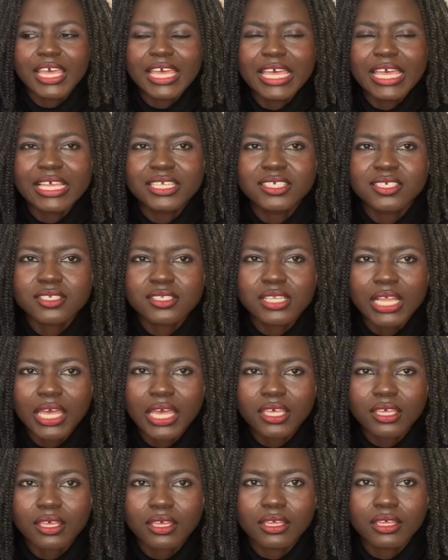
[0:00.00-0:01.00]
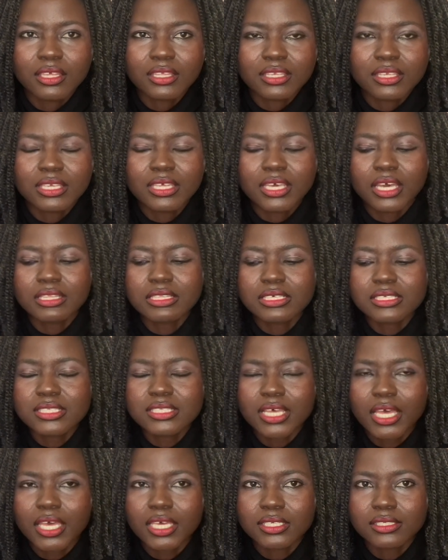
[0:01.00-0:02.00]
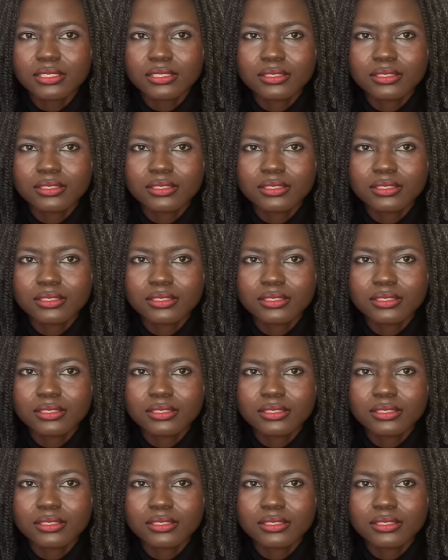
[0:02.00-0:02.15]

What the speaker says: And she's like, the other side.